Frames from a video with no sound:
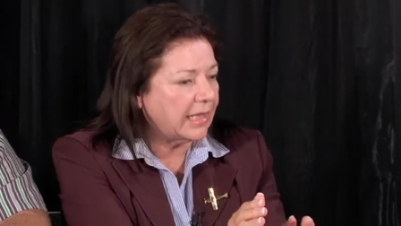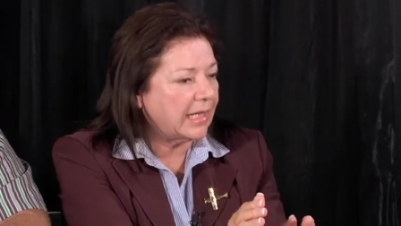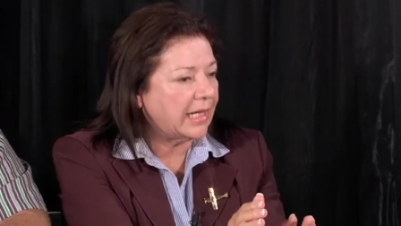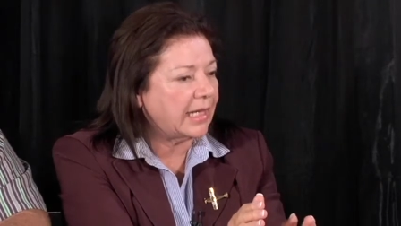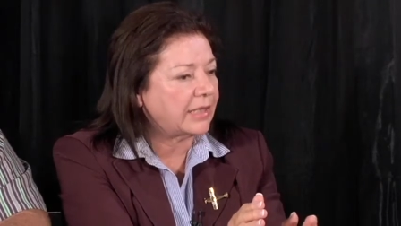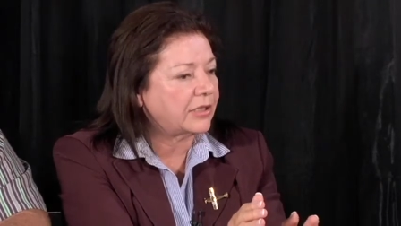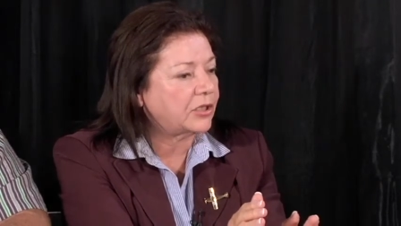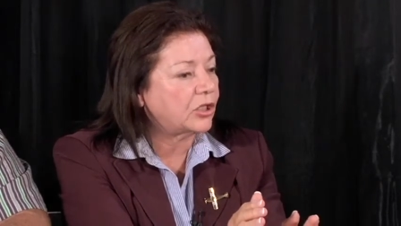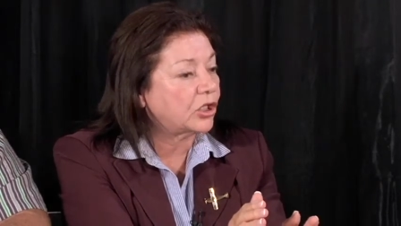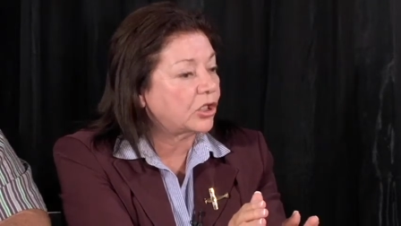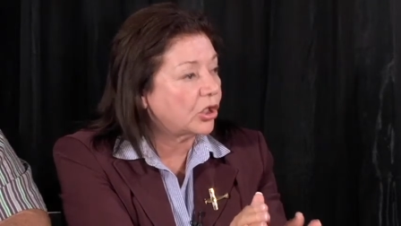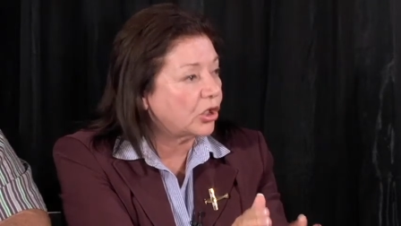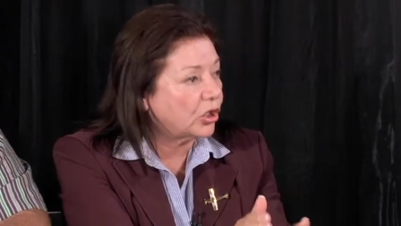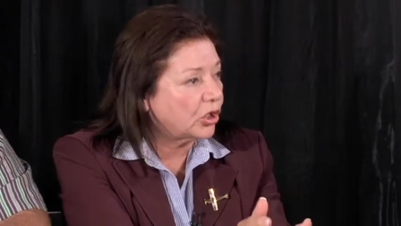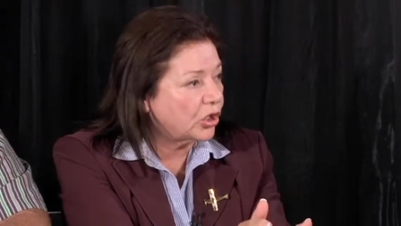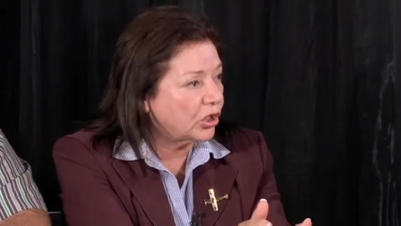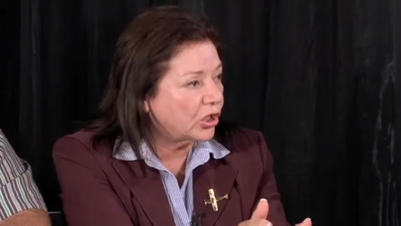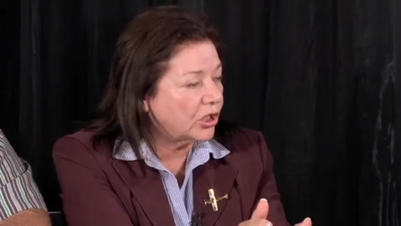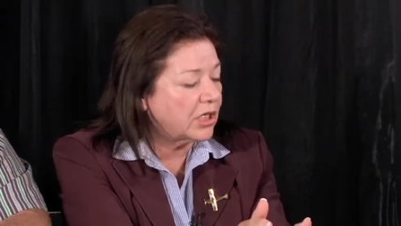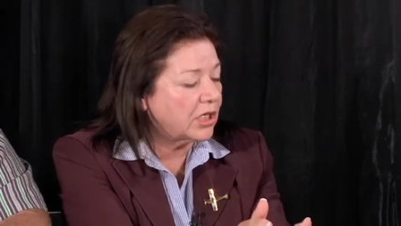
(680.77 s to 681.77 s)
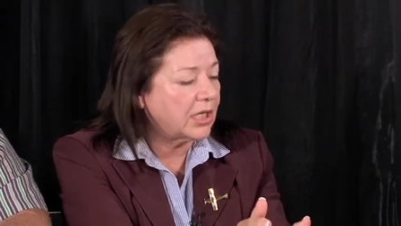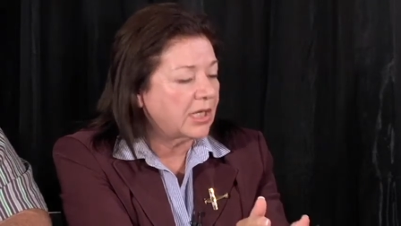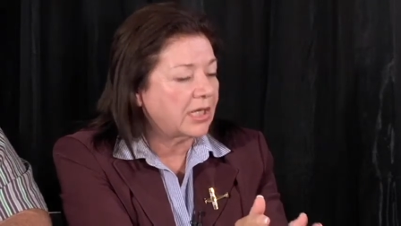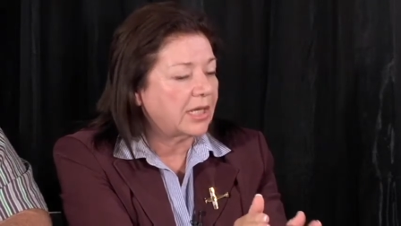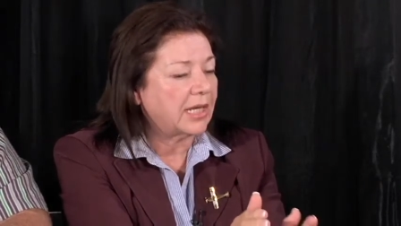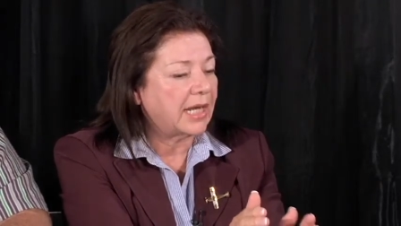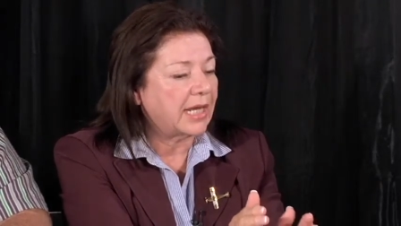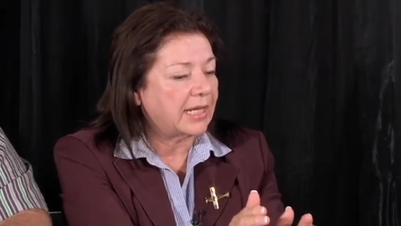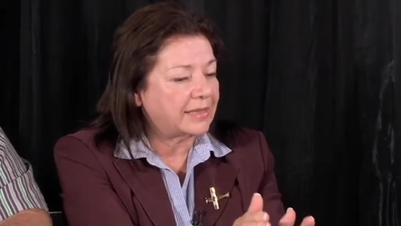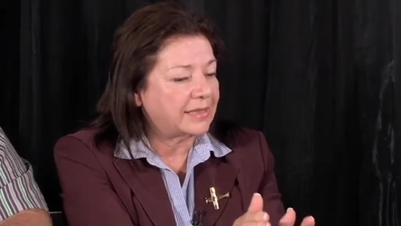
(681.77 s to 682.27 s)
and heard
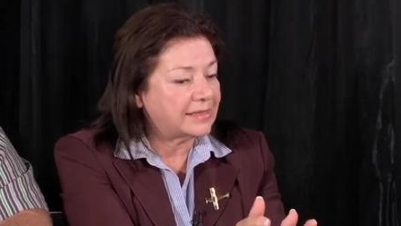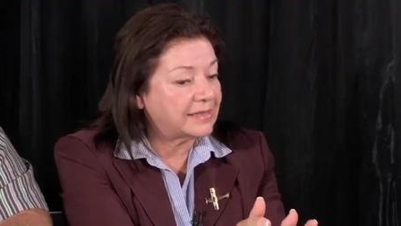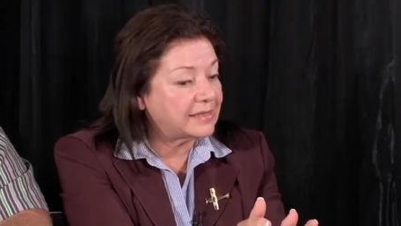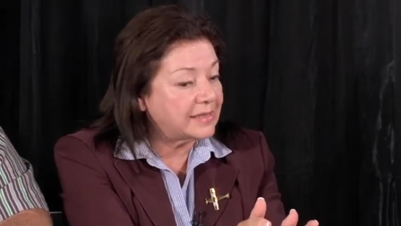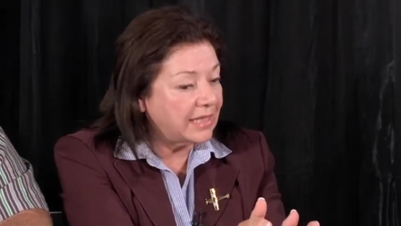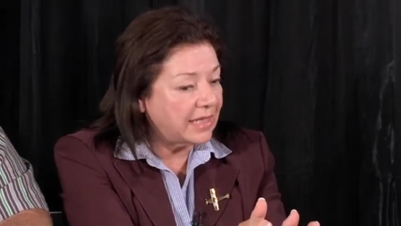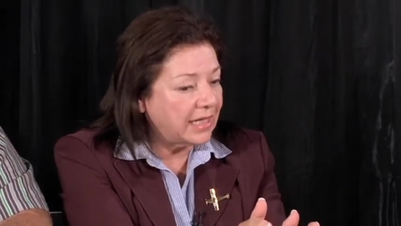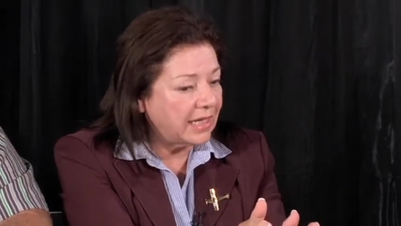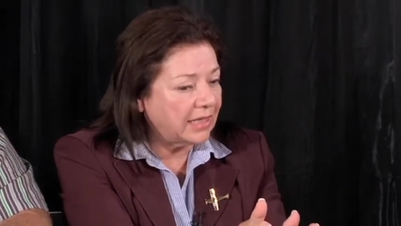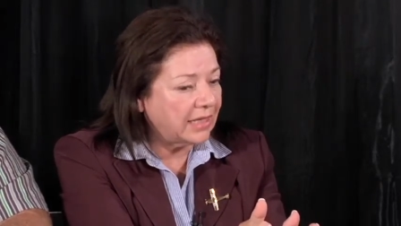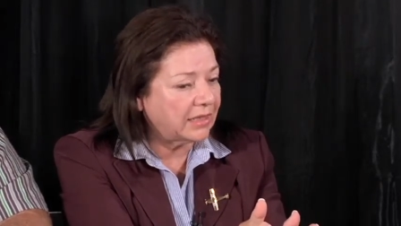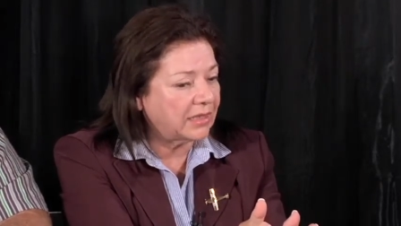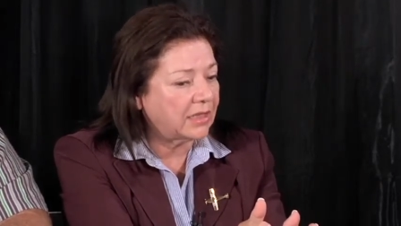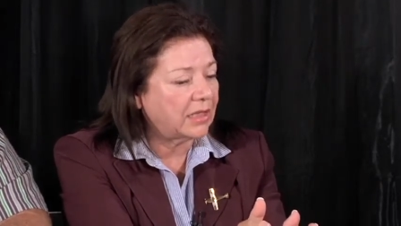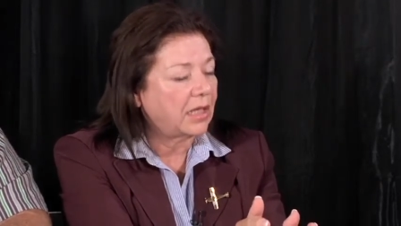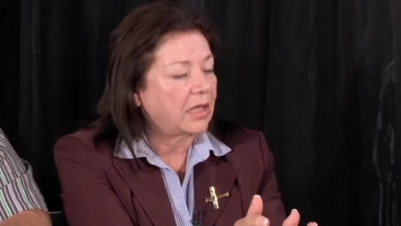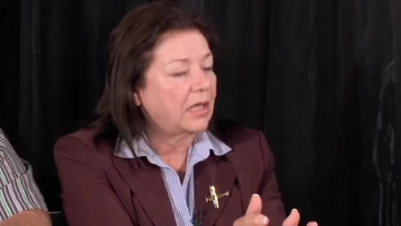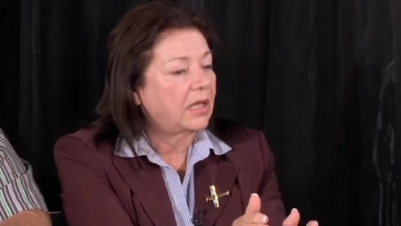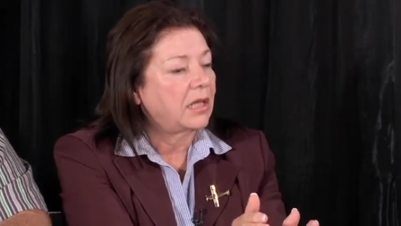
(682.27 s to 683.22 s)
and seen,